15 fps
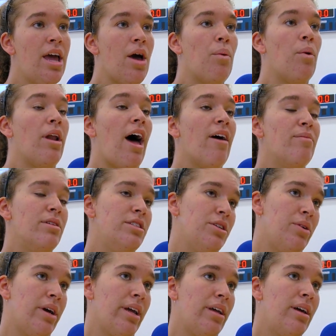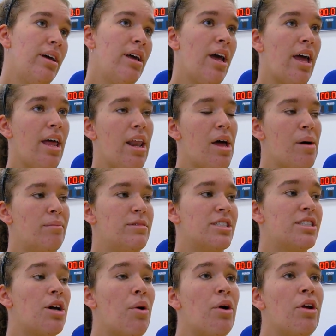and what i've been doing and um,
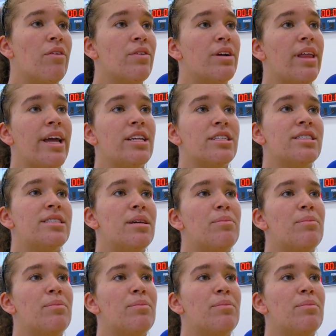just going over like just